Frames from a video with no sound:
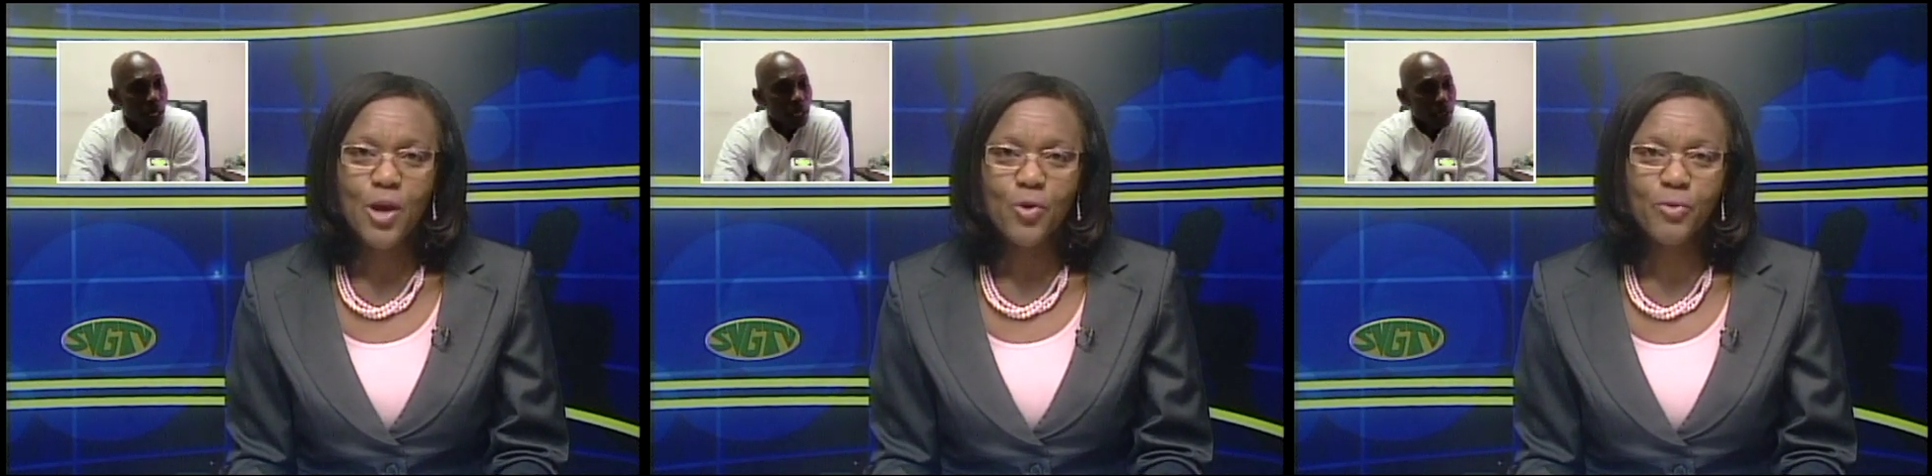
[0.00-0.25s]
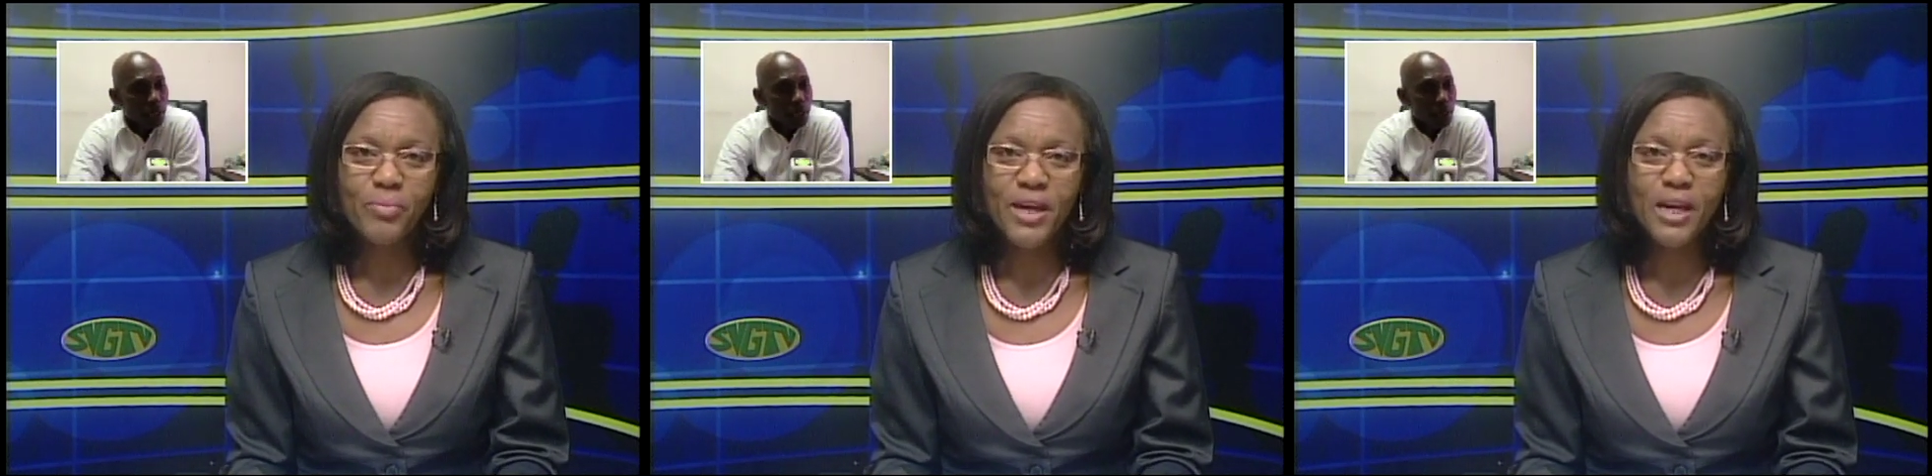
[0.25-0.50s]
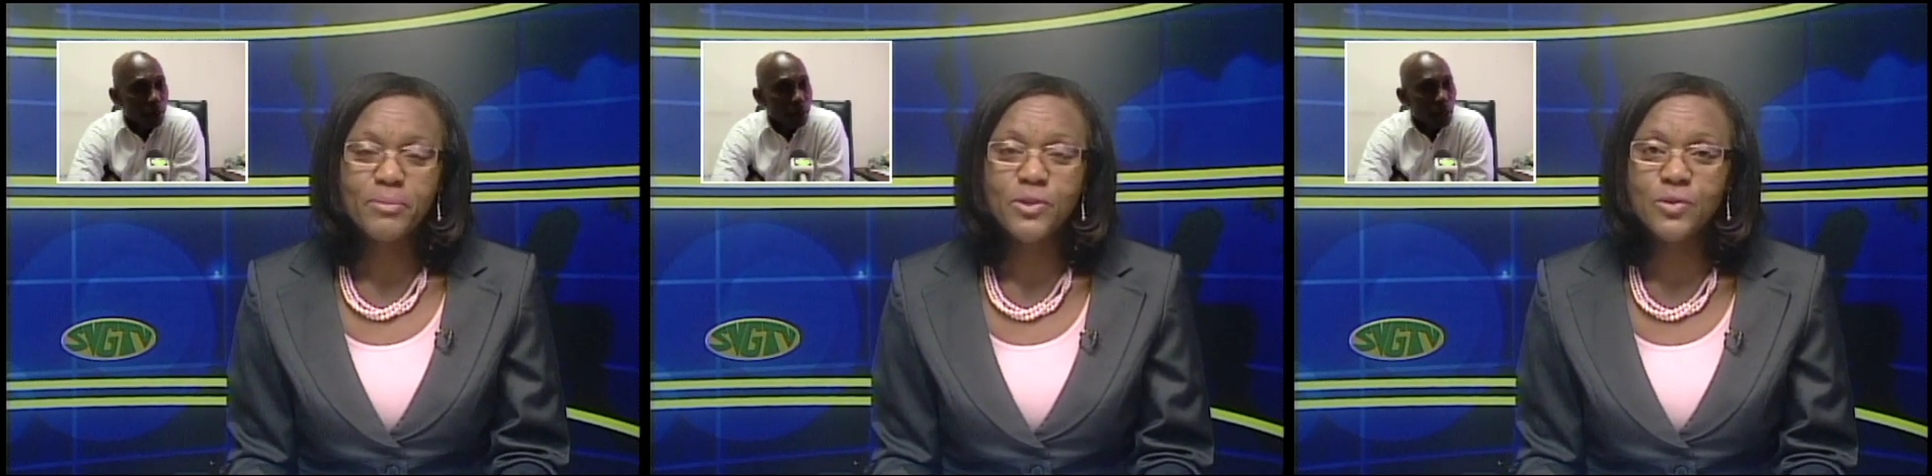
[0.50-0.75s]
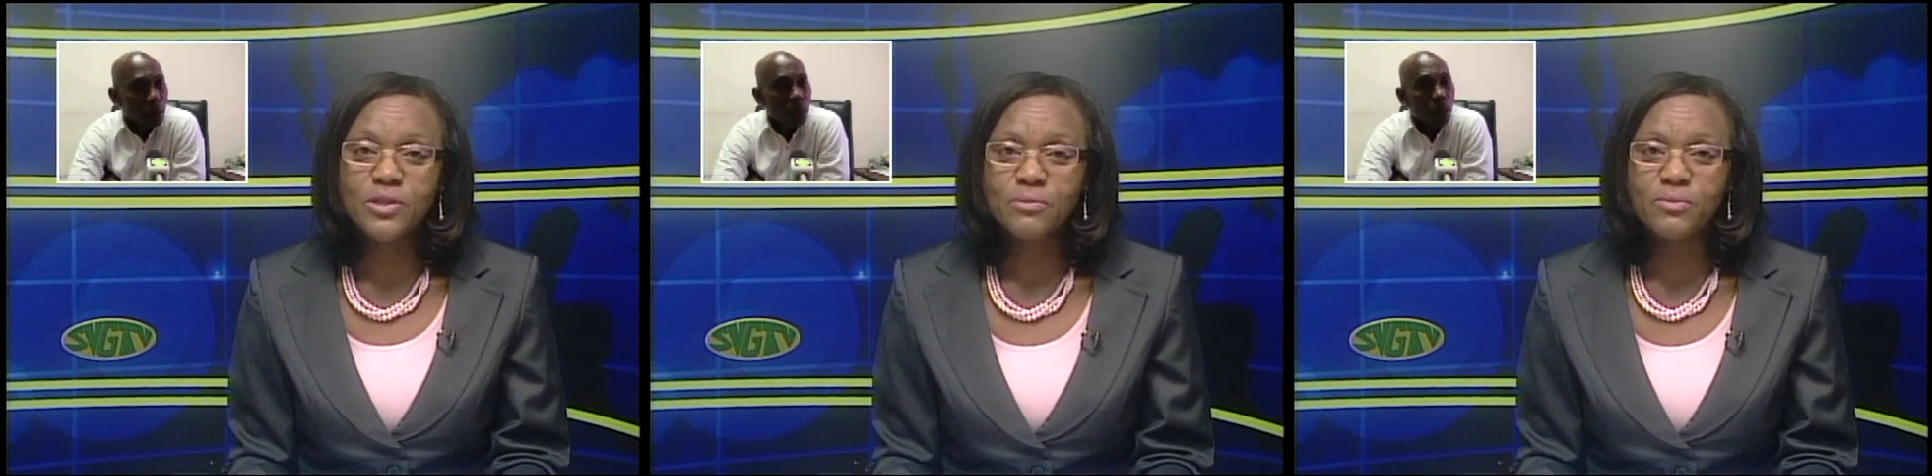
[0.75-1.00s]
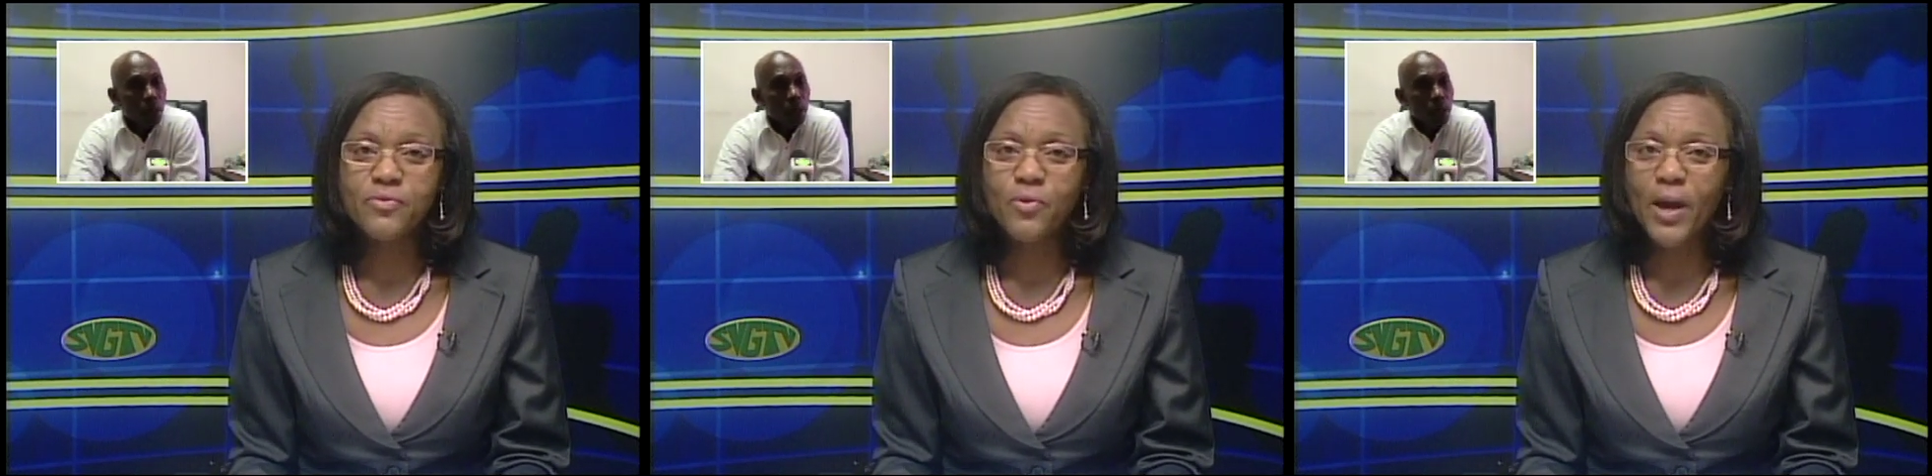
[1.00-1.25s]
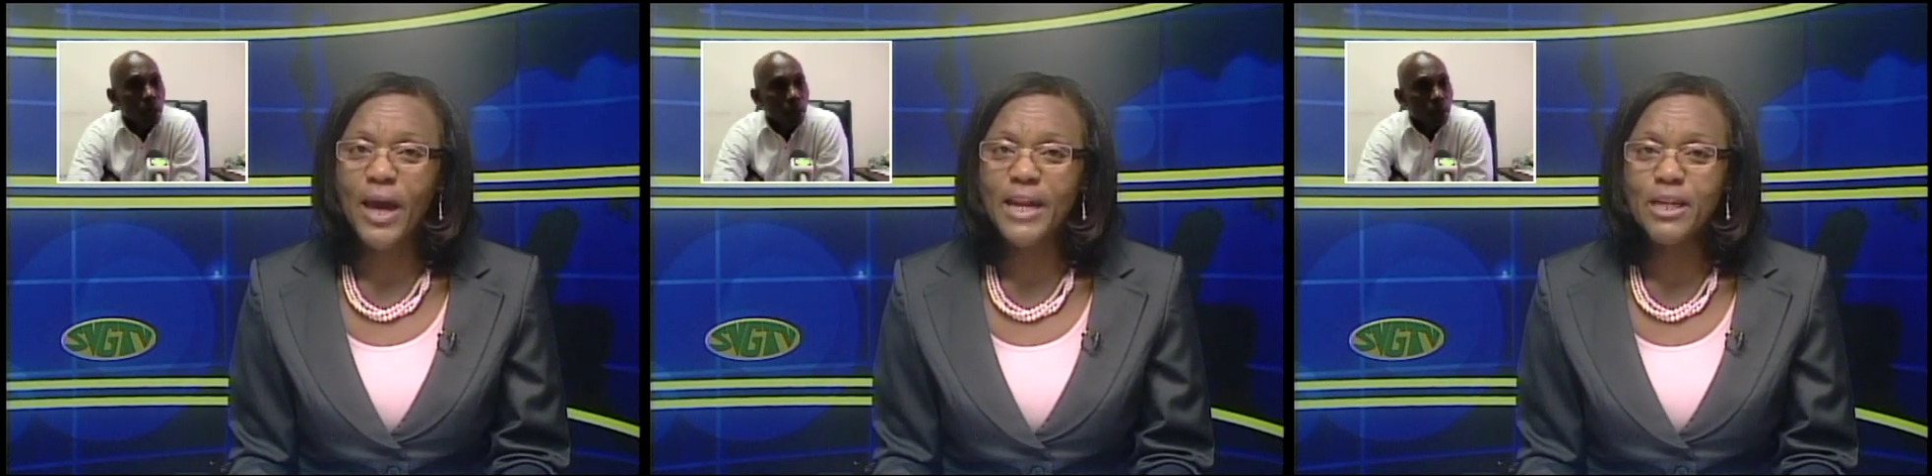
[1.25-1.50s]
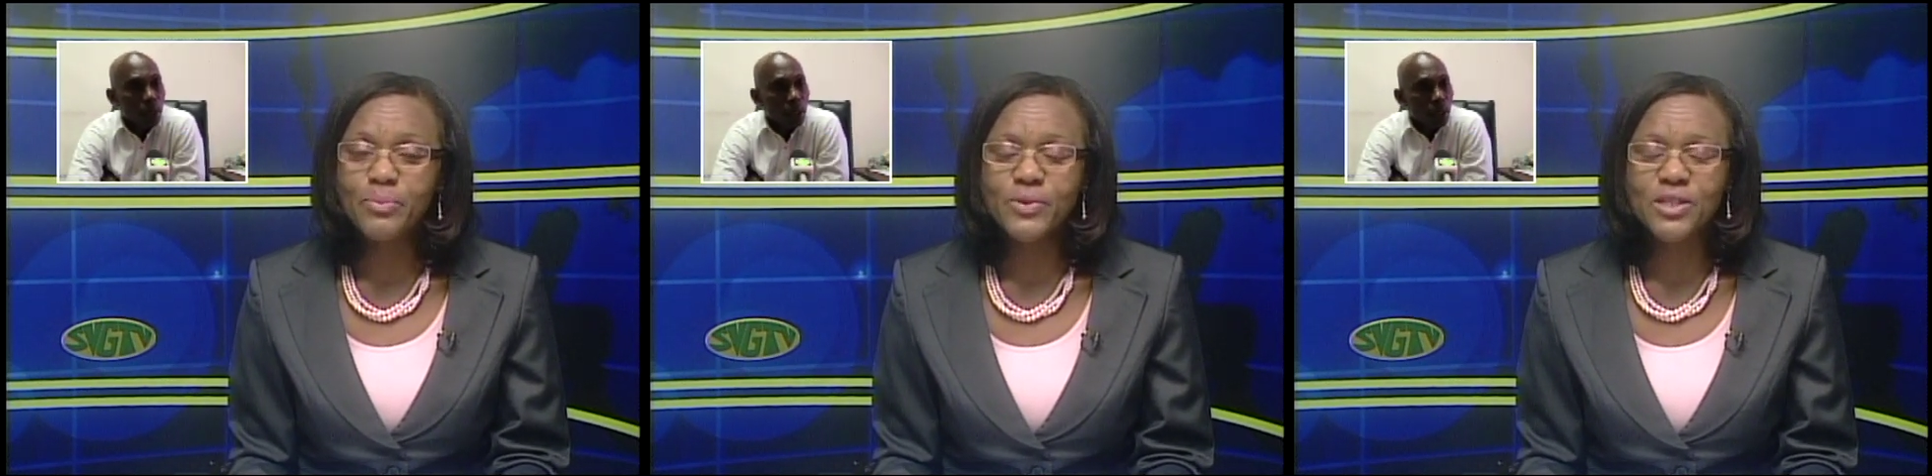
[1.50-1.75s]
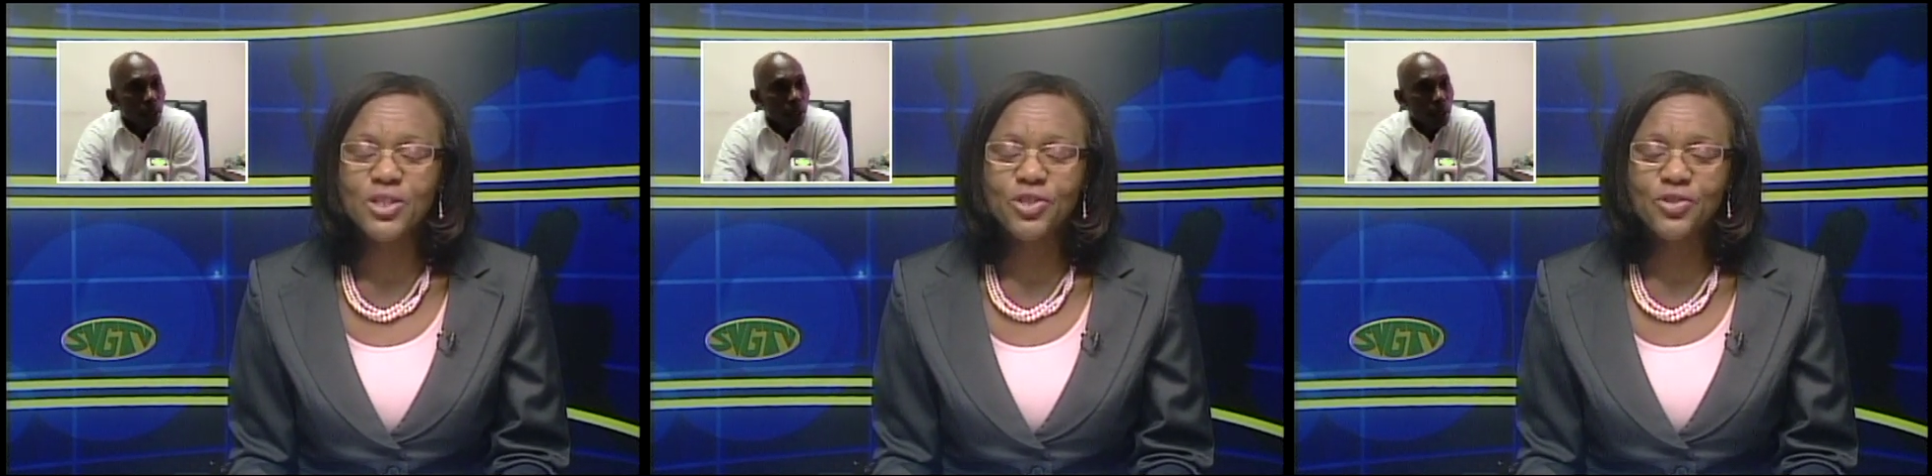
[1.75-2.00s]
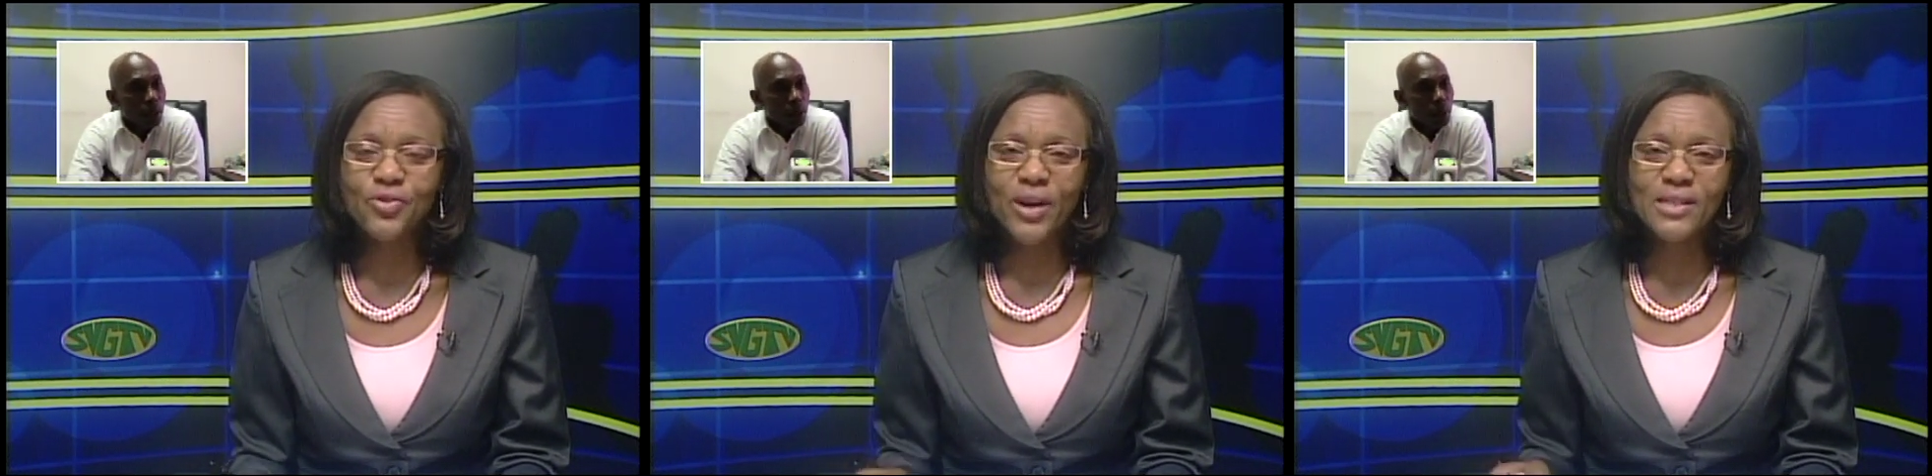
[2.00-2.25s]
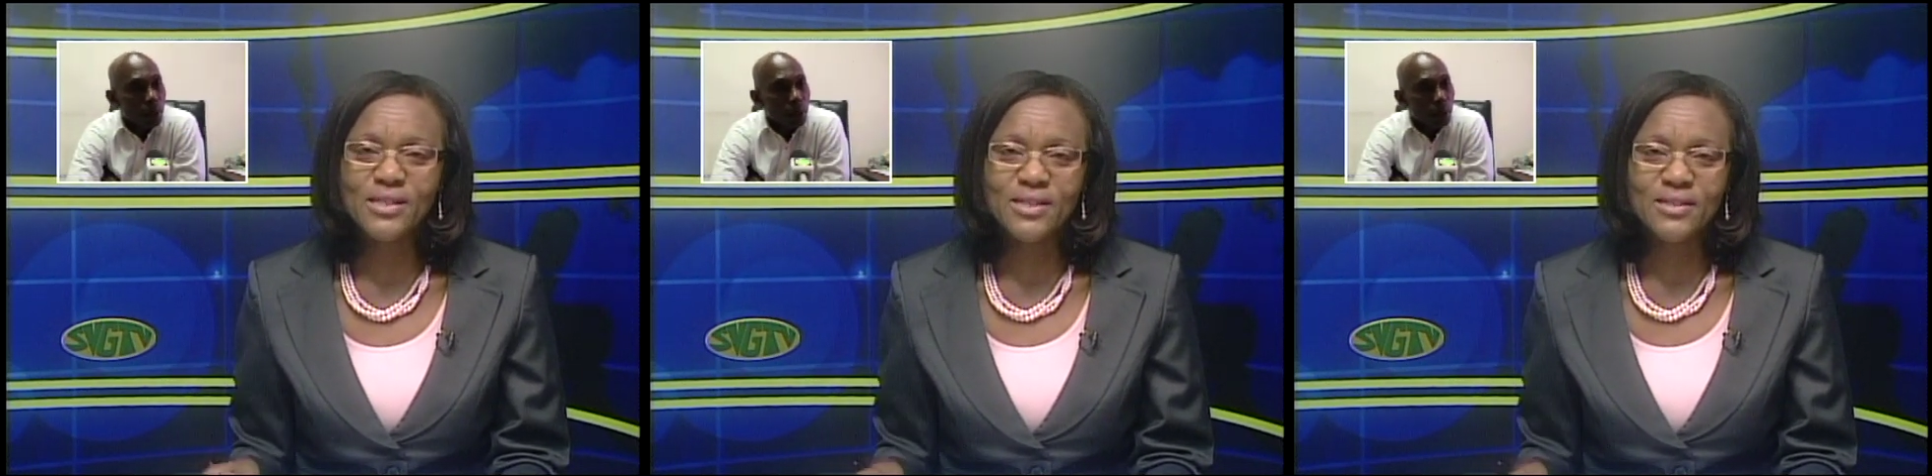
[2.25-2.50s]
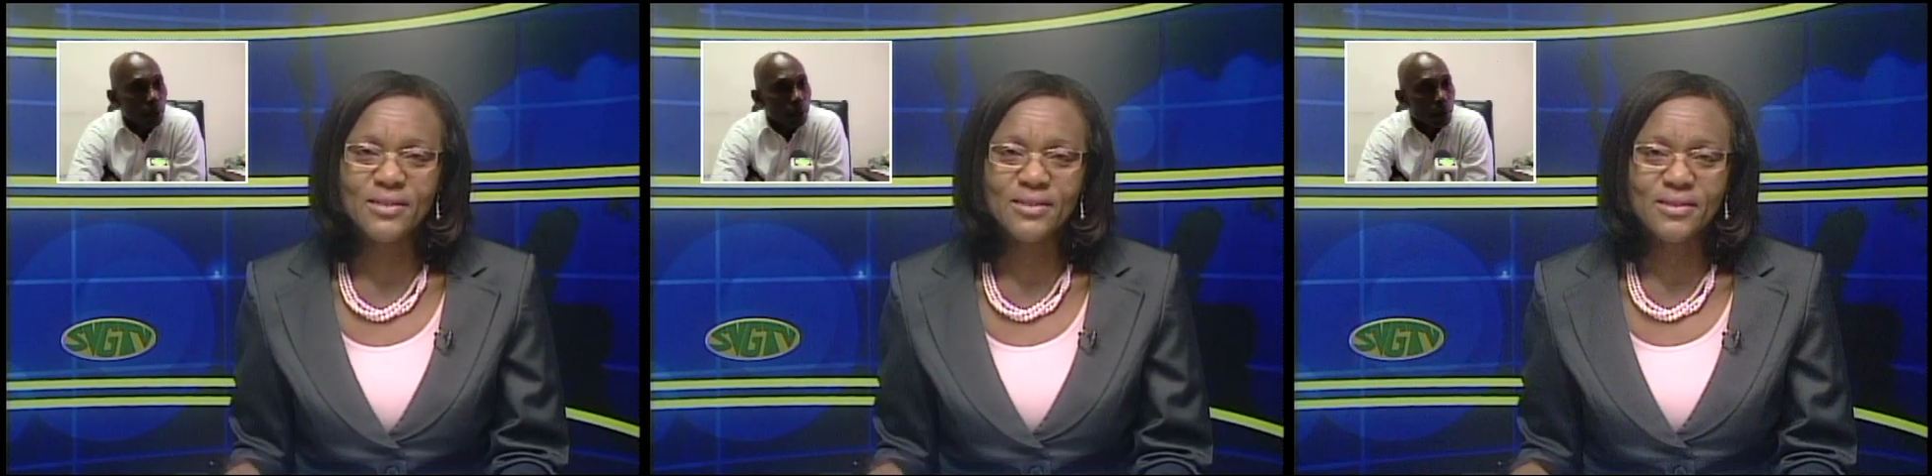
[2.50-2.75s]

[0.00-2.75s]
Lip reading: will make him suitable for any position granted.